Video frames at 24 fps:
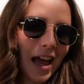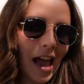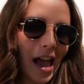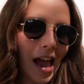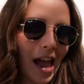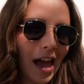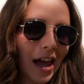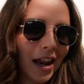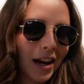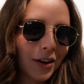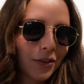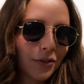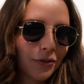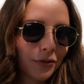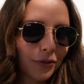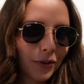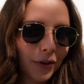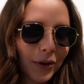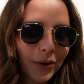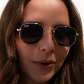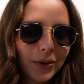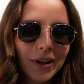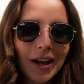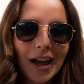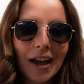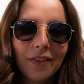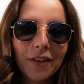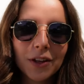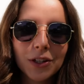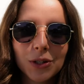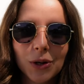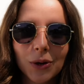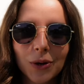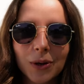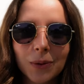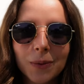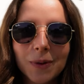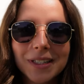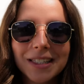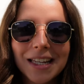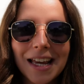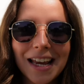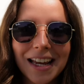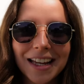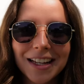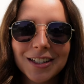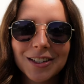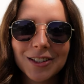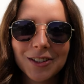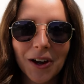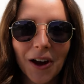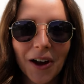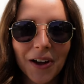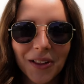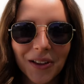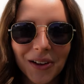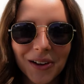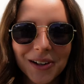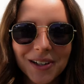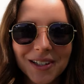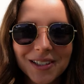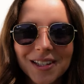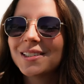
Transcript: and fruit, and the total was $8.